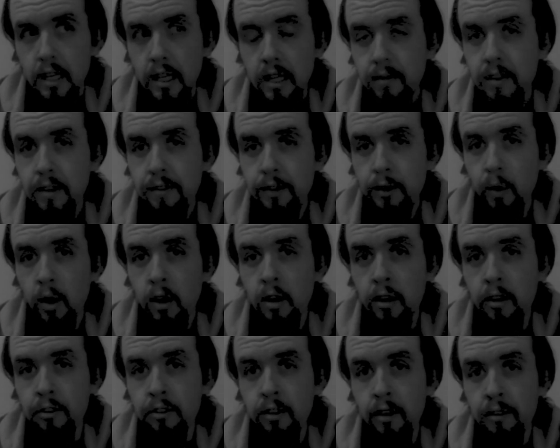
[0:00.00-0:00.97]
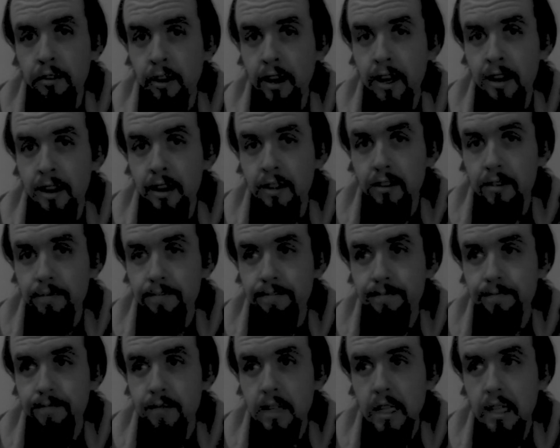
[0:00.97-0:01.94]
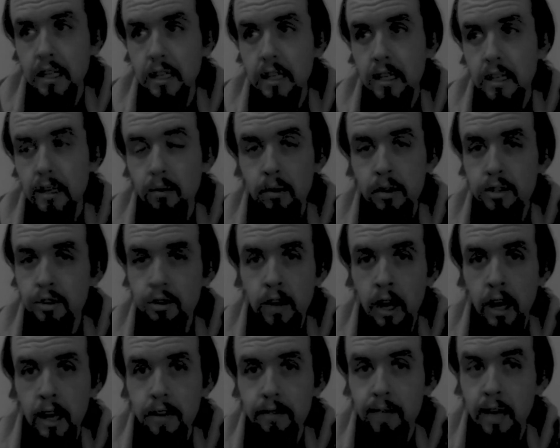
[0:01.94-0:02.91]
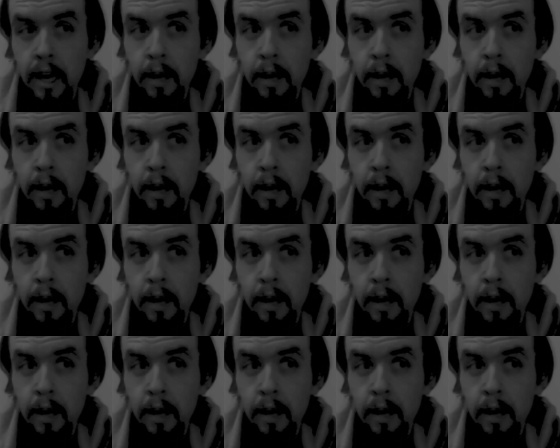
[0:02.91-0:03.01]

Even if you are self-aggrandizing, which you're not,